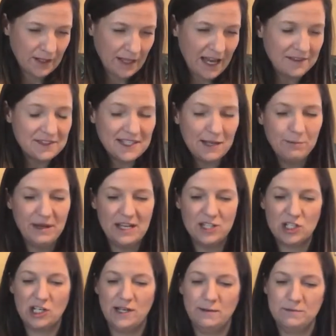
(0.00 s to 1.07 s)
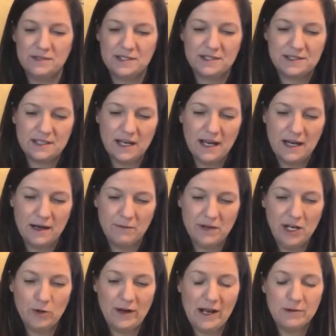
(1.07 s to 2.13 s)
I've seen pendulums,
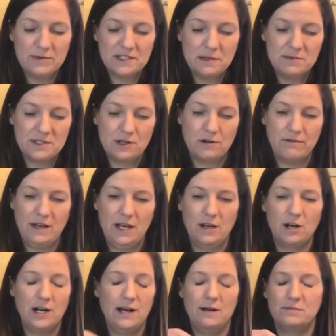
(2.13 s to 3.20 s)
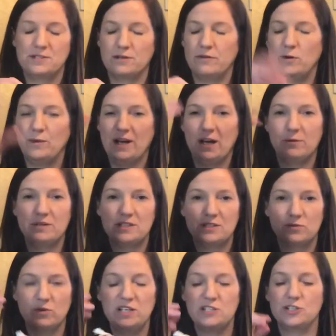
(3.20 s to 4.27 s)
you know, when I was when I
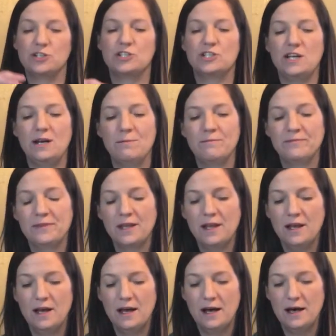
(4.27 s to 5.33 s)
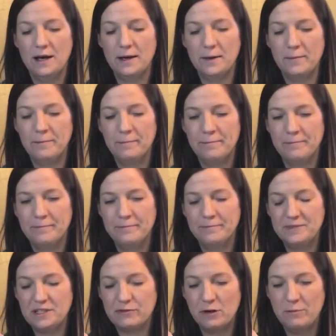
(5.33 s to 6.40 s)
was researching
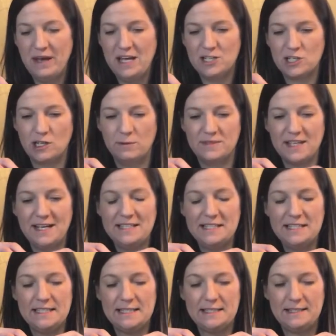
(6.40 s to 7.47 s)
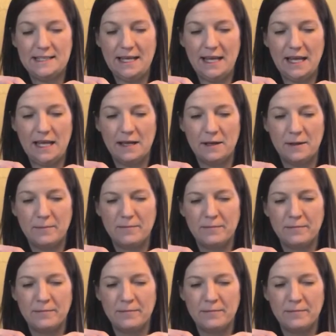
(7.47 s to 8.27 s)
different pendulums, I did see